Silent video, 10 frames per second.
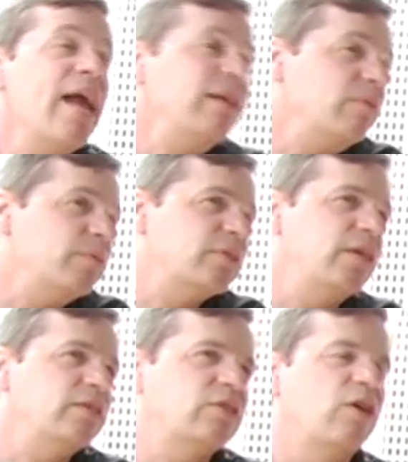And
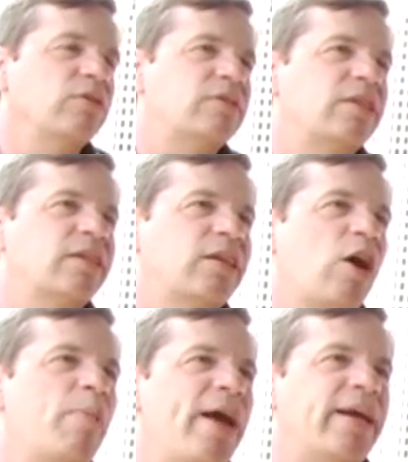to
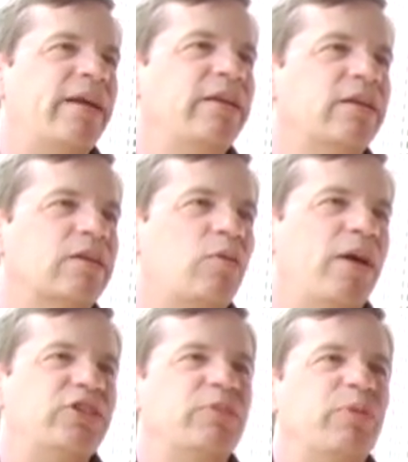go back on your
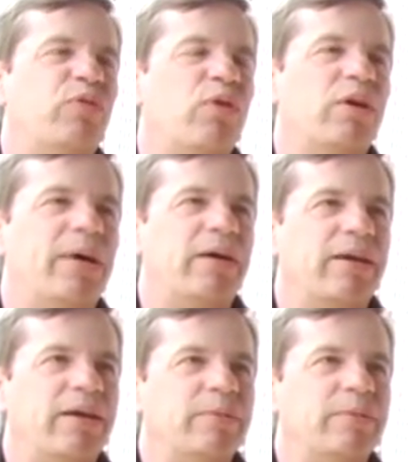question before about